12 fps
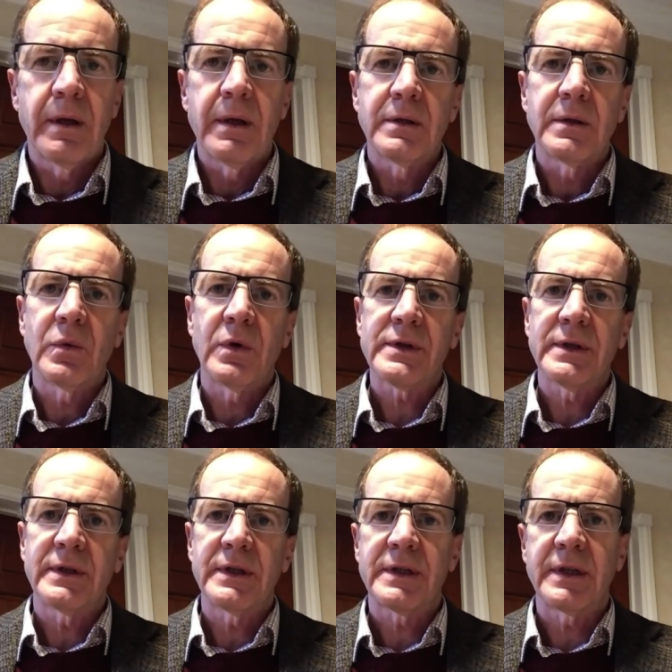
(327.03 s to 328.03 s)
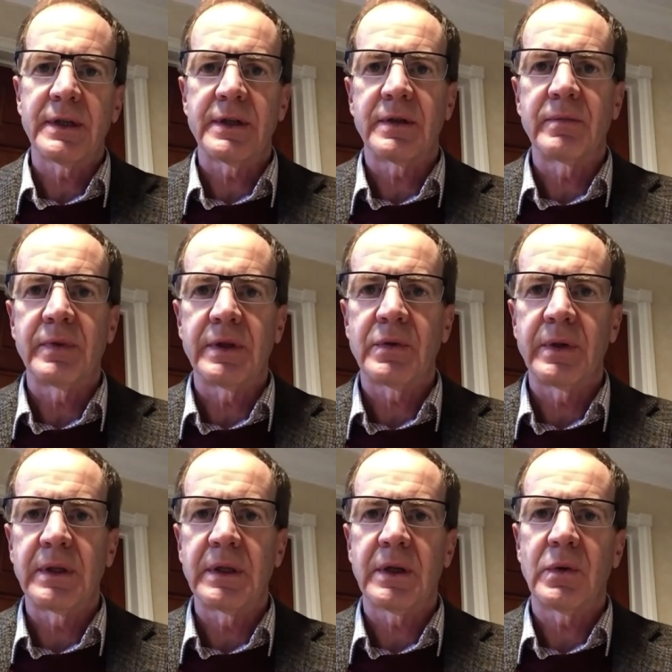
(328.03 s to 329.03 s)
So, what's the distinction
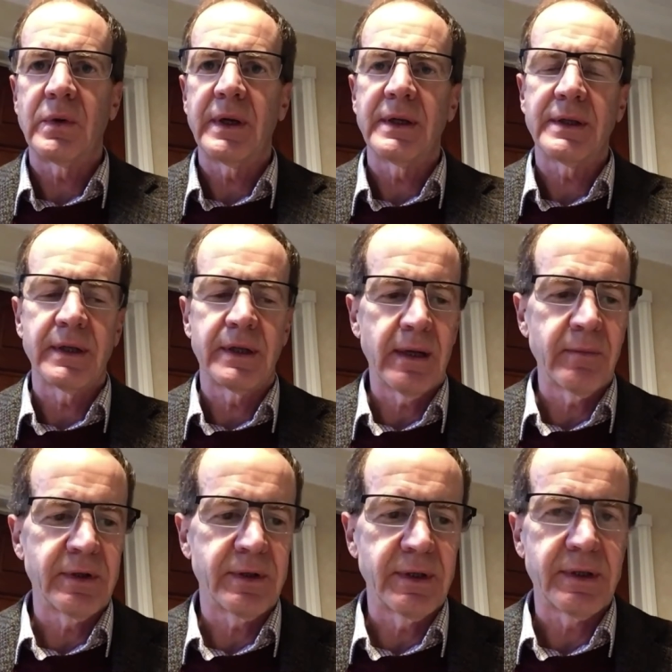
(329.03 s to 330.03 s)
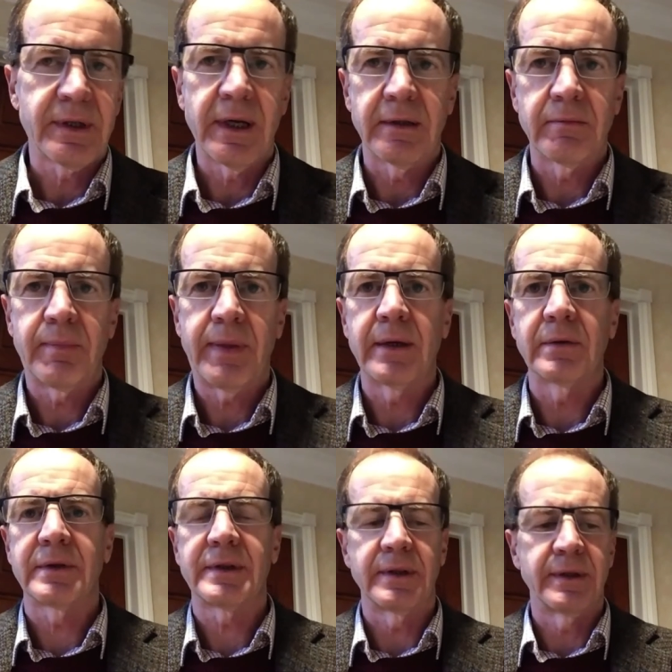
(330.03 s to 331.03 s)
between liquidated damages and
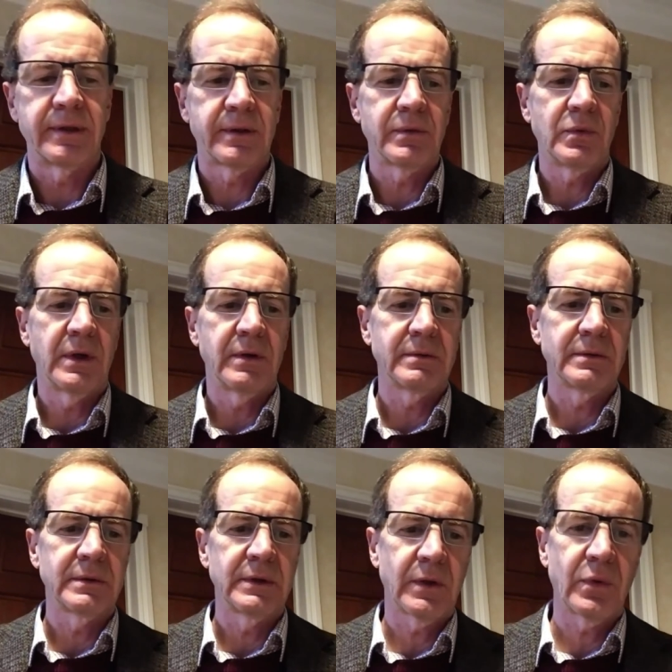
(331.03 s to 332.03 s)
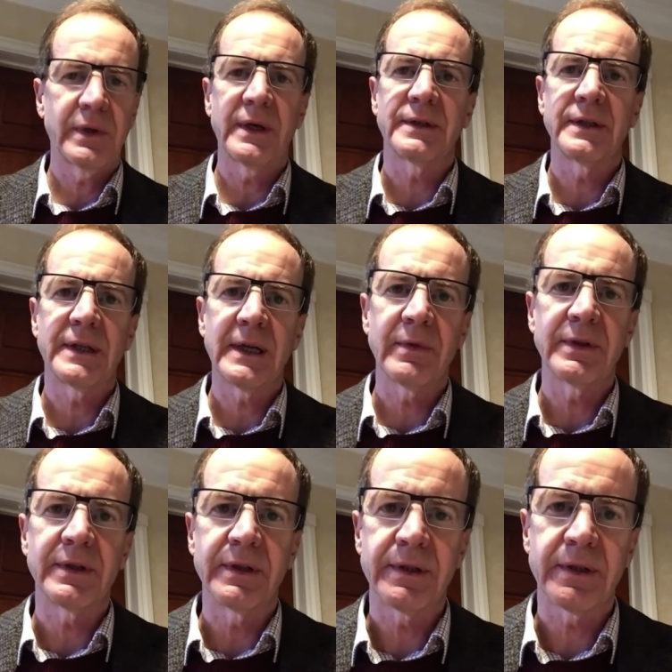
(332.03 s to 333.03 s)
penalties? Well, liquidated
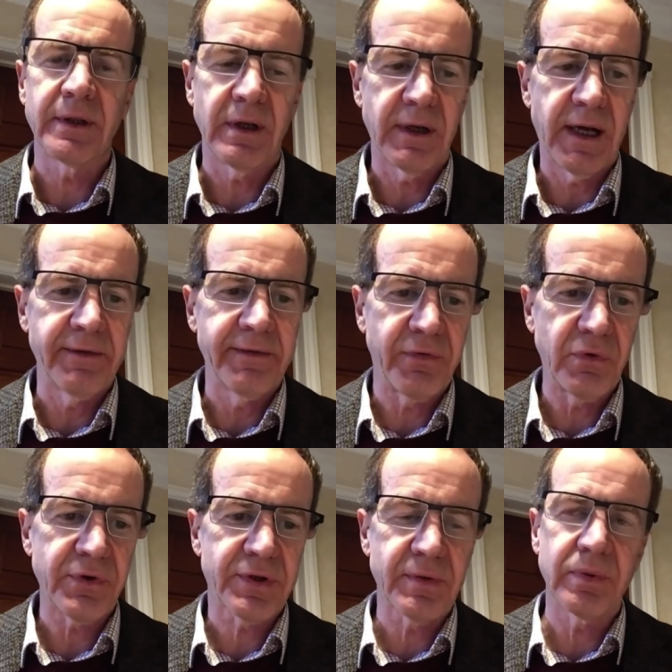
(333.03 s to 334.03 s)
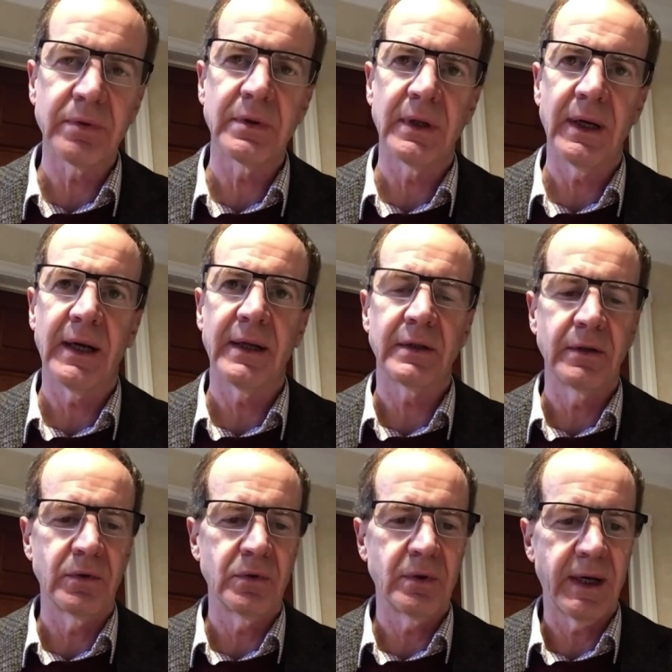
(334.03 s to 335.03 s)
damages are enforceable at
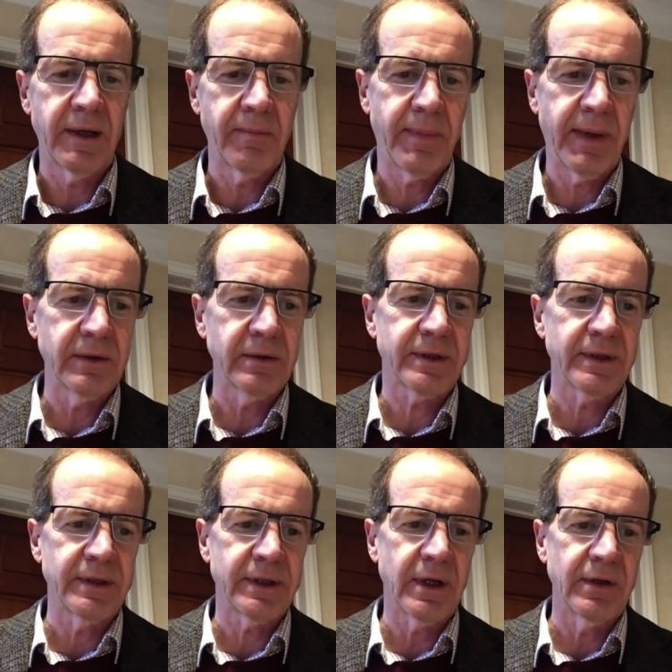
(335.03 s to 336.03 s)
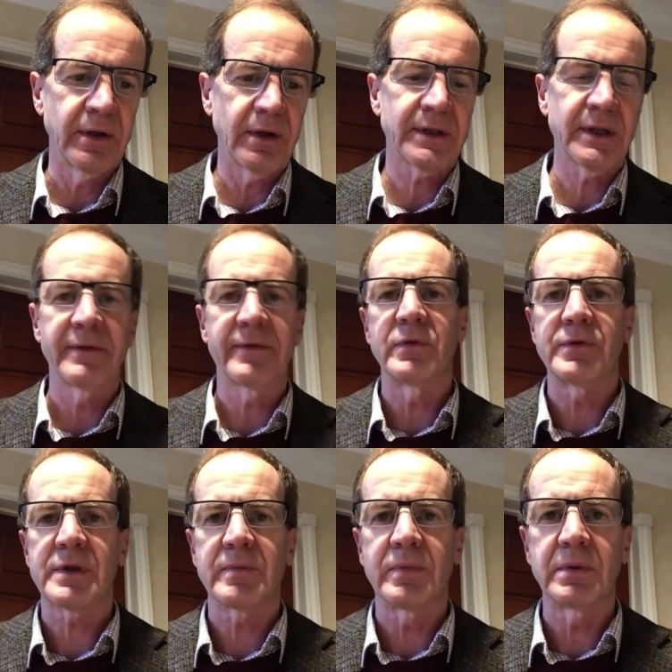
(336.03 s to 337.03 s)
law, and penalties are not
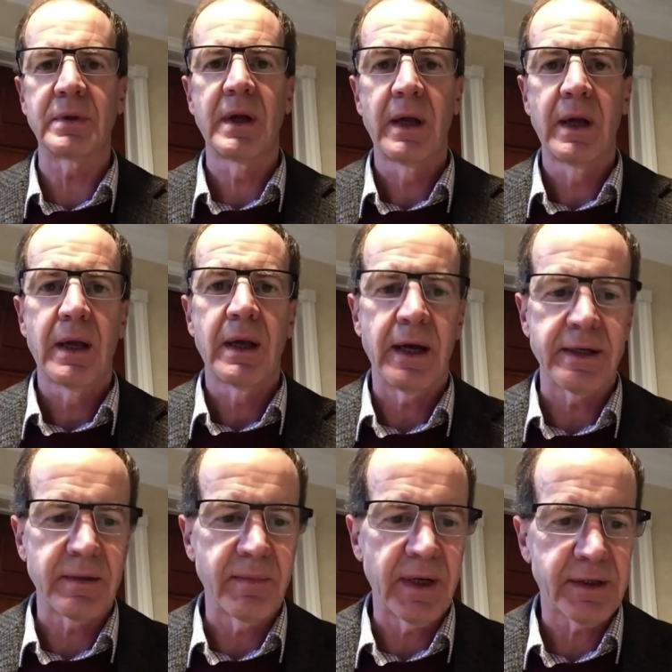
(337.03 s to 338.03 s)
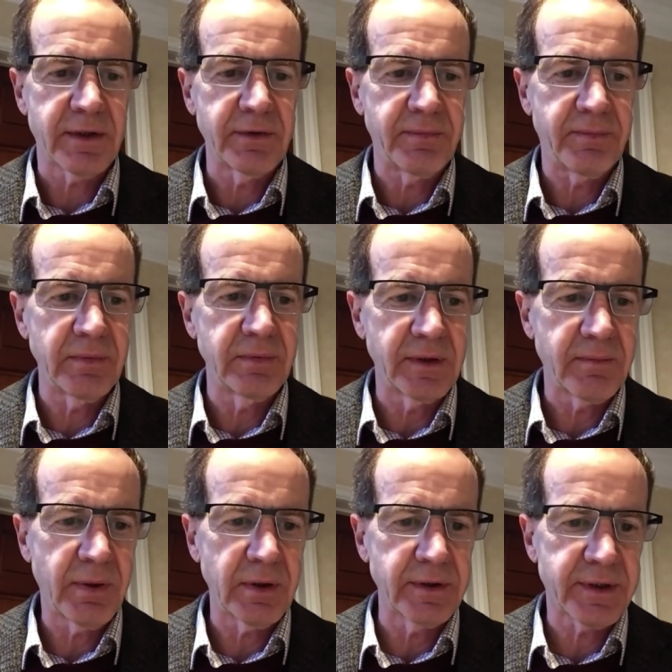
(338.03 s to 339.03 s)
enforceable as a matter of public
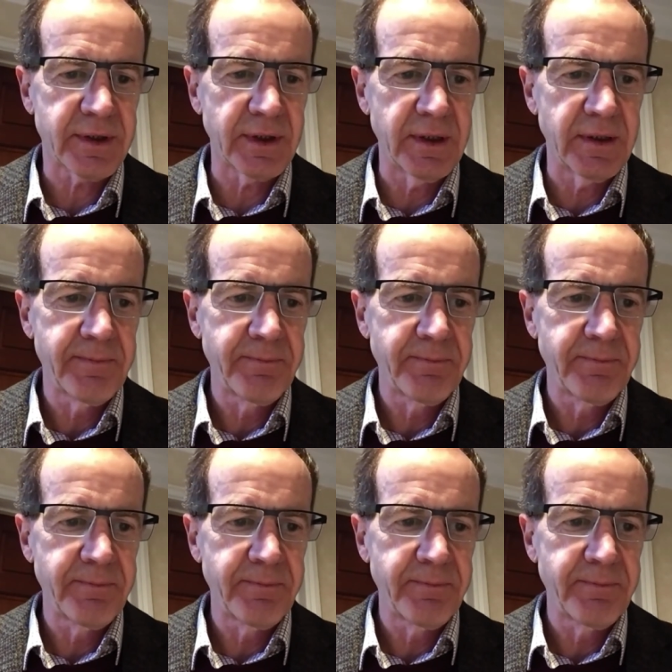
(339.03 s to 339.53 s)
policy.